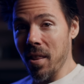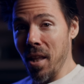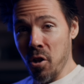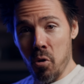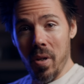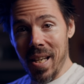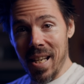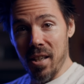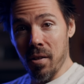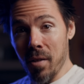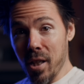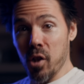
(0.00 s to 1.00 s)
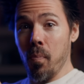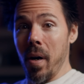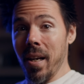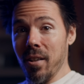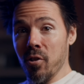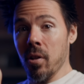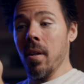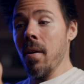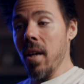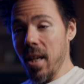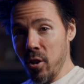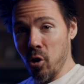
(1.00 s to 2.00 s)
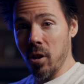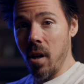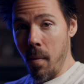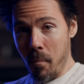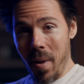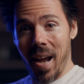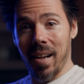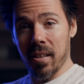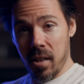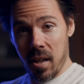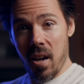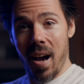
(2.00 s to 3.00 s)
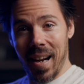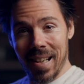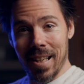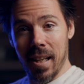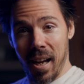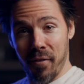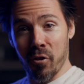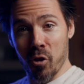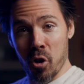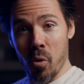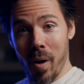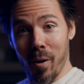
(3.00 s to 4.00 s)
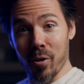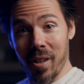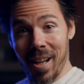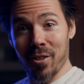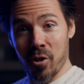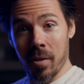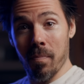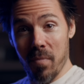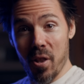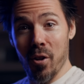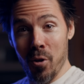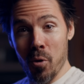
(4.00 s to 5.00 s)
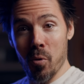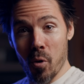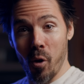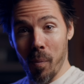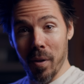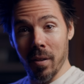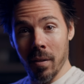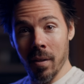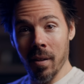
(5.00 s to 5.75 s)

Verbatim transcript: Then you eat, it spikes, it should come back to ninety after two hours. That's the new normal.